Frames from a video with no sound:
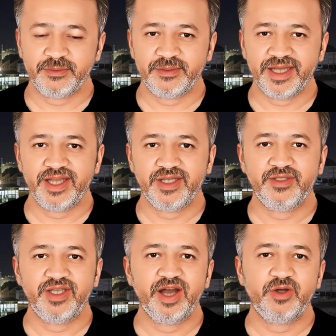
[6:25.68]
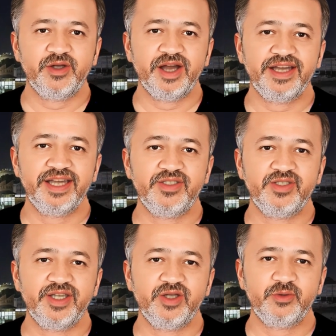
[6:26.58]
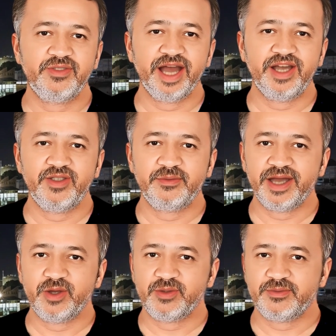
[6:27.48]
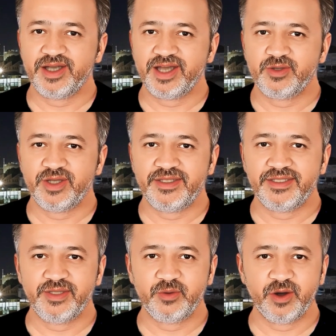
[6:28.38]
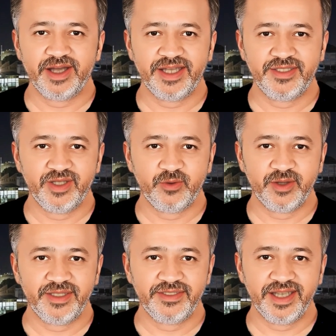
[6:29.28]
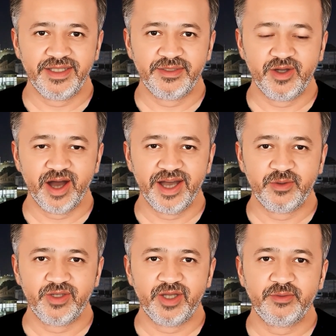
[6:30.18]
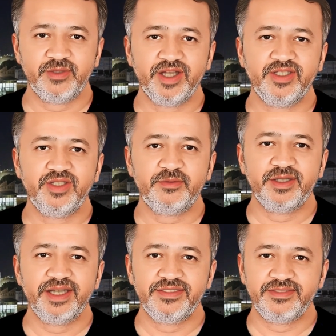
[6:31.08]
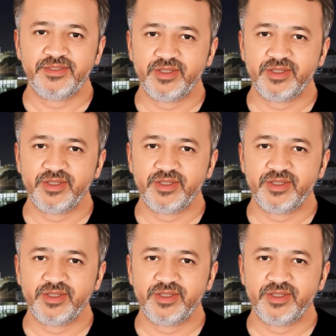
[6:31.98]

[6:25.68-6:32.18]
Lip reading: Many years ago, an engineer was hired by a refinery in Lithuania to redesign their hydrogen production plant,